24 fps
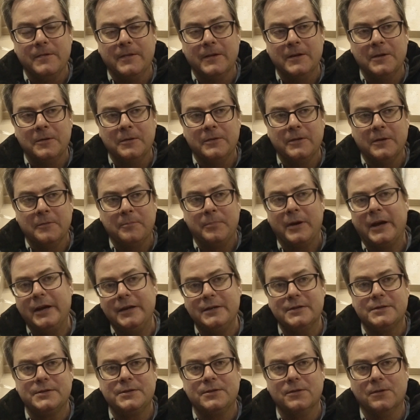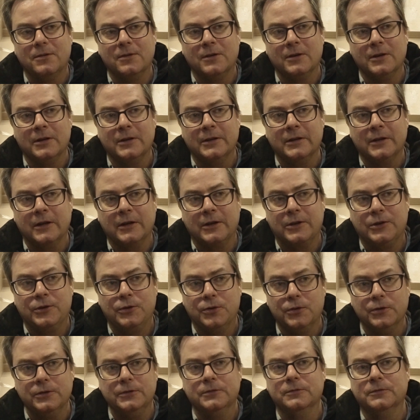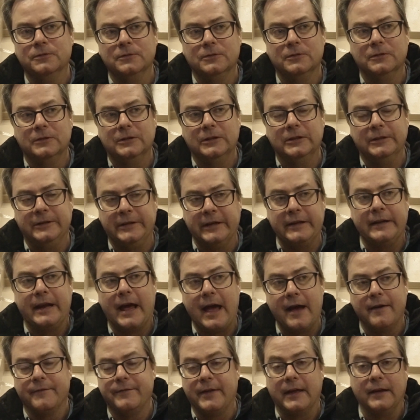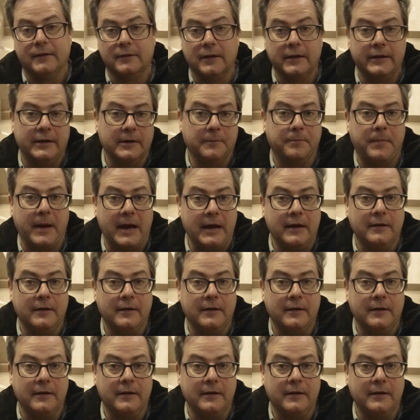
the paint store didn't have that line of